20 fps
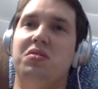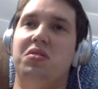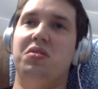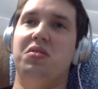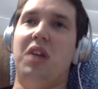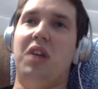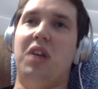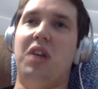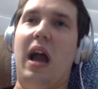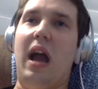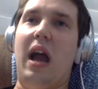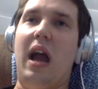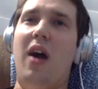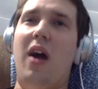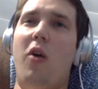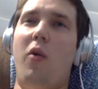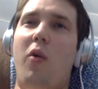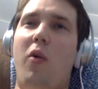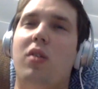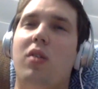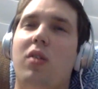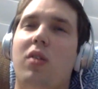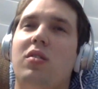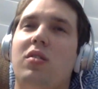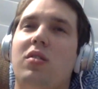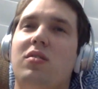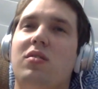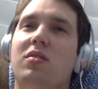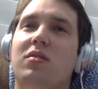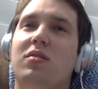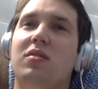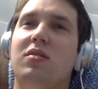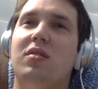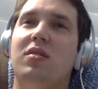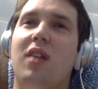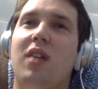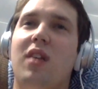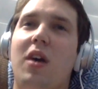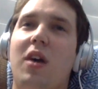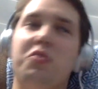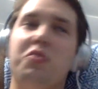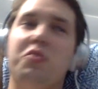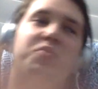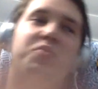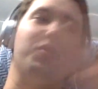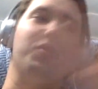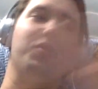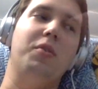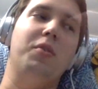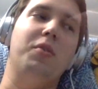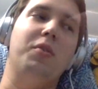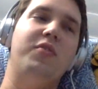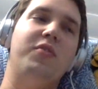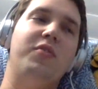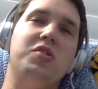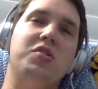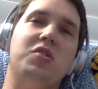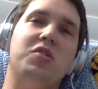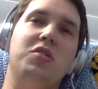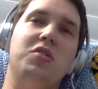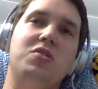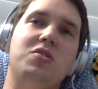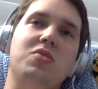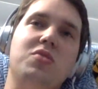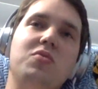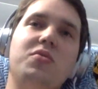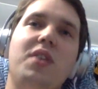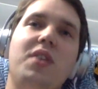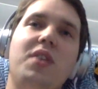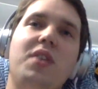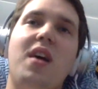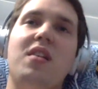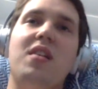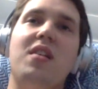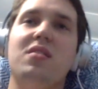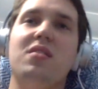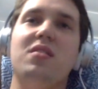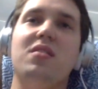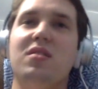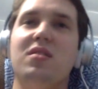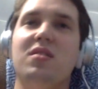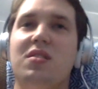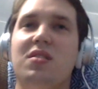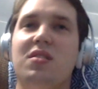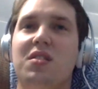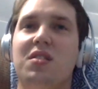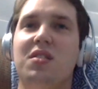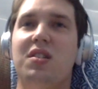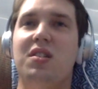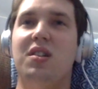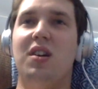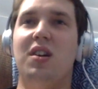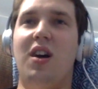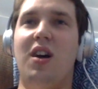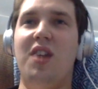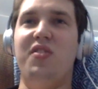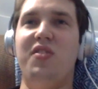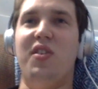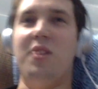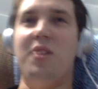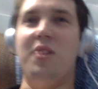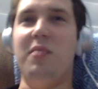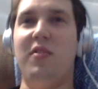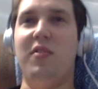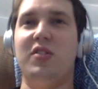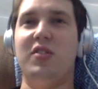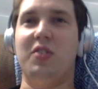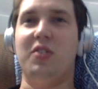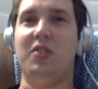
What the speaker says: How? How does someone physically do that? I thought it'd be physically